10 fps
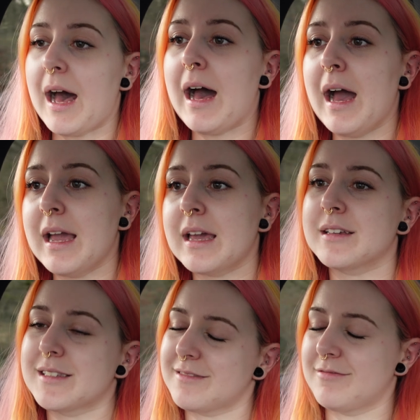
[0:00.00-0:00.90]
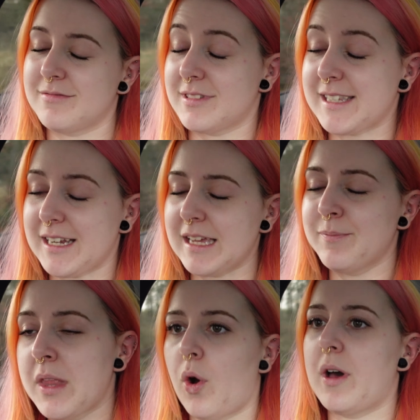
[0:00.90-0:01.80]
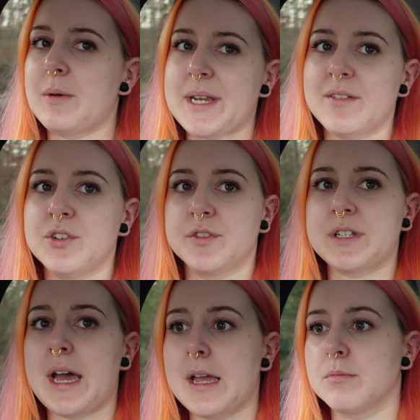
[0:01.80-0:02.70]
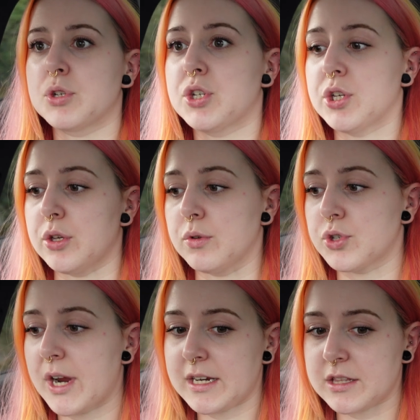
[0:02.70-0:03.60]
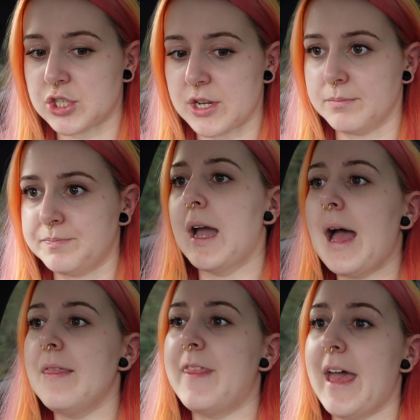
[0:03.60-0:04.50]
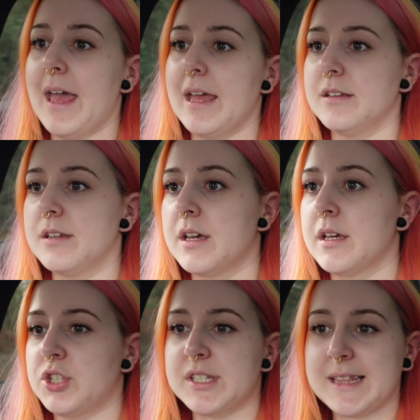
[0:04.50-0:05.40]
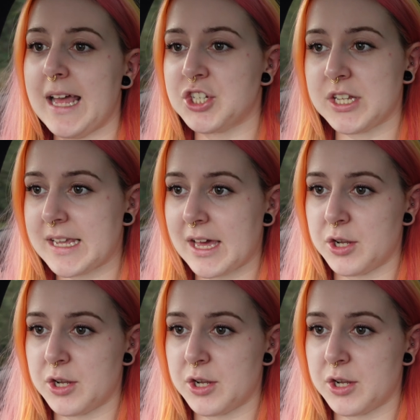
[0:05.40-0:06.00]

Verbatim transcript: I silly thought I would have enough time to train at the gym and then just leisurely